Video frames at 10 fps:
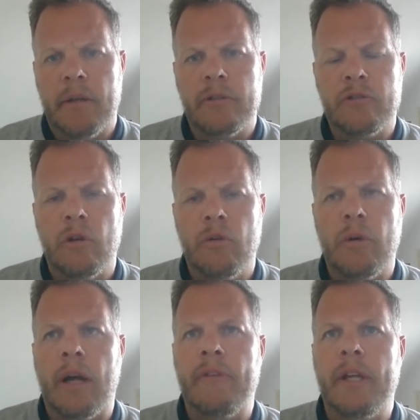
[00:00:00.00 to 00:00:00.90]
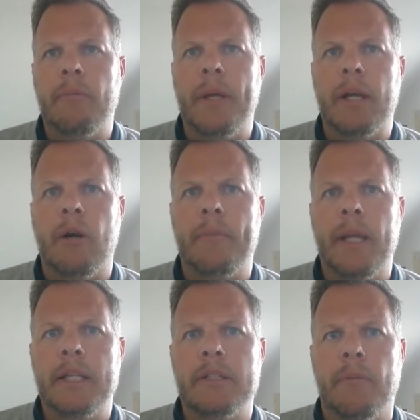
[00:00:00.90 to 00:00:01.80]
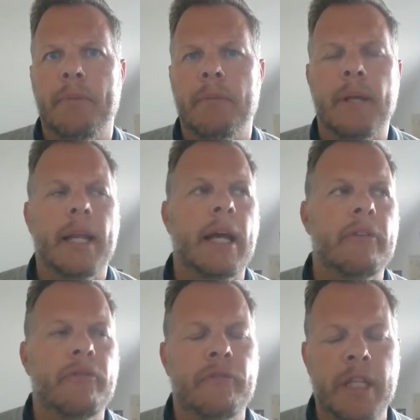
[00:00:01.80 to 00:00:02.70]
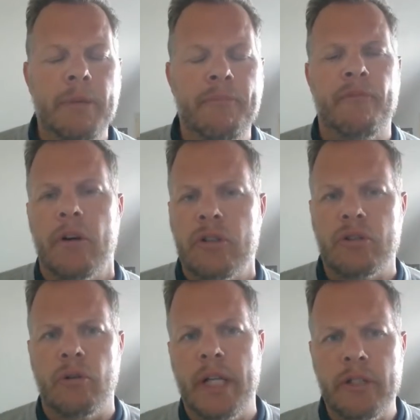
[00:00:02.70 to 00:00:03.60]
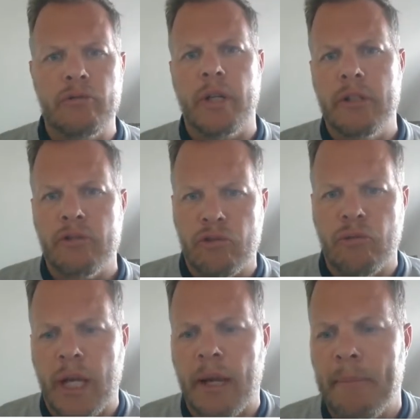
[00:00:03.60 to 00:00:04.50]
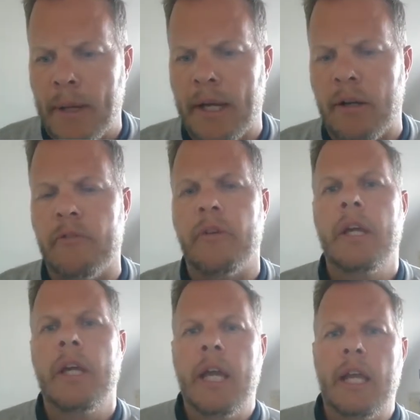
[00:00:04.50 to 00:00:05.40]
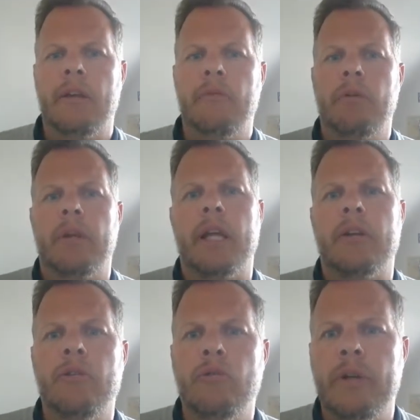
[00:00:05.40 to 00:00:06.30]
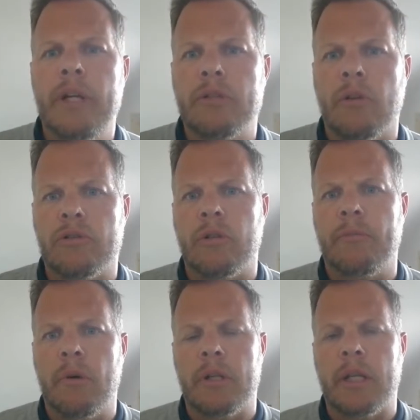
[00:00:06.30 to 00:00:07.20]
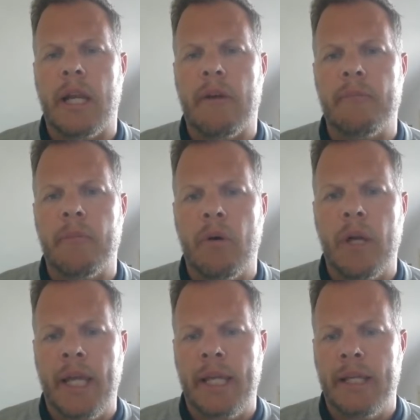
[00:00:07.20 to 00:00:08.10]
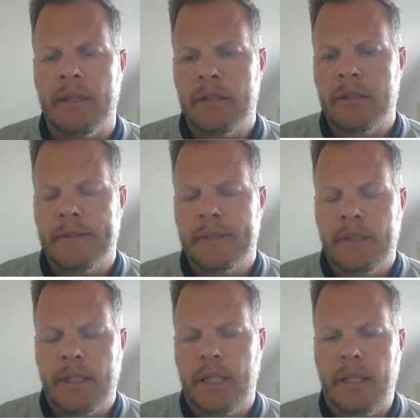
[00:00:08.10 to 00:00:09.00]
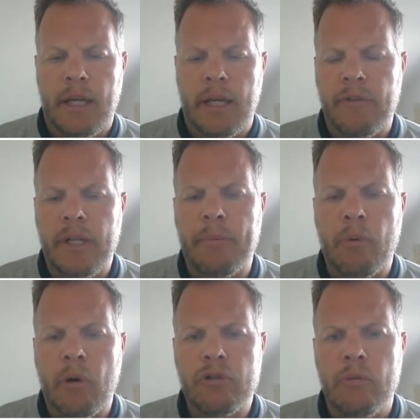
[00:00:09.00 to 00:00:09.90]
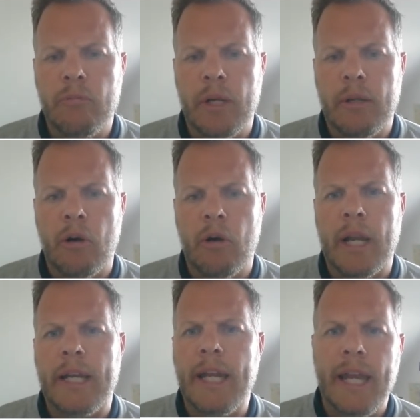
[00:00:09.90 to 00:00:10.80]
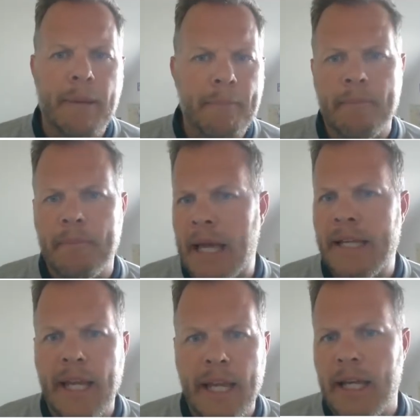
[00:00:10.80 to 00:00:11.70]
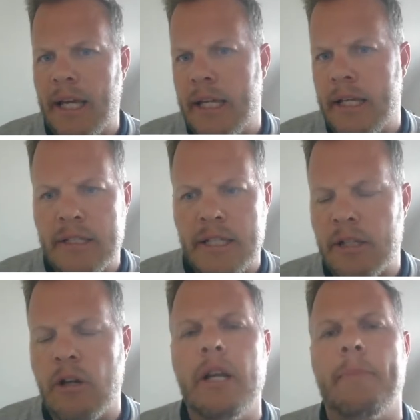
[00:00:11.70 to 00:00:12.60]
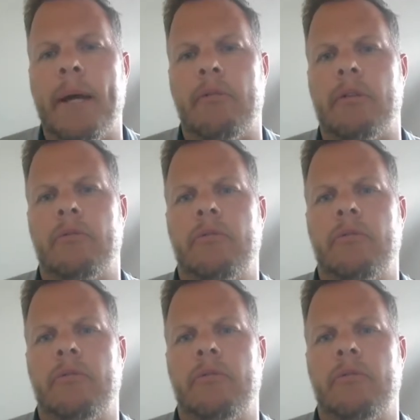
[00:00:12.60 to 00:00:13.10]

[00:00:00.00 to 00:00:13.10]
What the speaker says: So I think it will be a combination of people that are deep functionally into the industry I'm part of, and then we will get new resources on board that have more I think a broad term we'll call it data technology background.